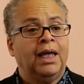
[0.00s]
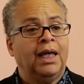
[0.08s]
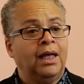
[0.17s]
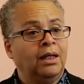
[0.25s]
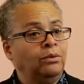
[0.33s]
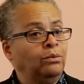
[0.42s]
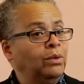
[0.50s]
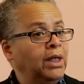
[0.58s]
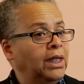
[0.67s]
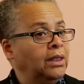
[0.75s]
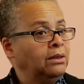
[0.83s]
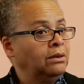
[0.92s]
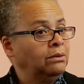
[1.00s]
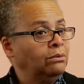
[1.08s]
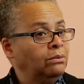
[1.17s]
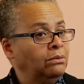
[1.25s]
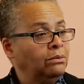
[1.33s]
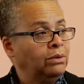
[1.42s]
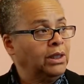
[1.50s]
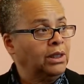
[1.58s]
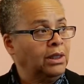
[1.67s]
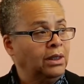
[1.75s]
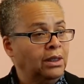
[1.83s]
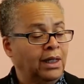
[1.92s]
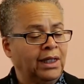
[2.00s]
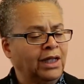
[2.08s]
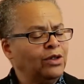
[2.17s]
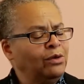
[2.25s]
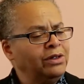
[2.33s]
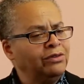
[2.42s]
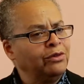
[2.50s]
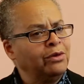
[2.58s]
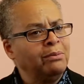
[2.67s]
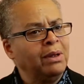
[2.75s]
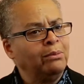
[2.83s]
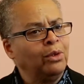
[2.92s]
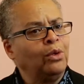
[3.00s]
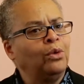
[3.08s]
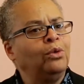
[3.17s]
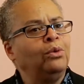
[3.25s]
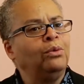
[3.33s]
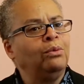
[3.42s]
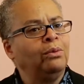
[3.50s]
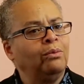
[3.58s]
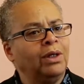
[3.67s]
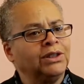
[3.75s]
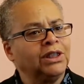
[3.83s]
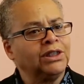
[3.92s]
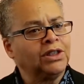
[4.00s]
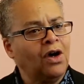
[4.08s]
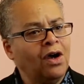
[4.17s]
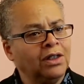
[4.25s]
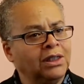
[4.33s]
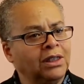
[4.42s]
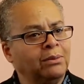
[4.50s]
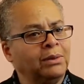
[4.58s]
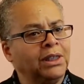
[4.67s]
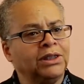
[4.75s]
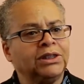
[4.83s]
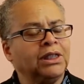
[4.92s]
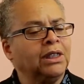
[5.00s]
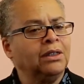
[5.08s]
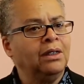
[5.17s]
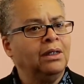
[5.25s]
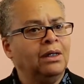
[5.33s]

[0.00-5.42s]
And when I don't even remember who was that talked to them, and they said,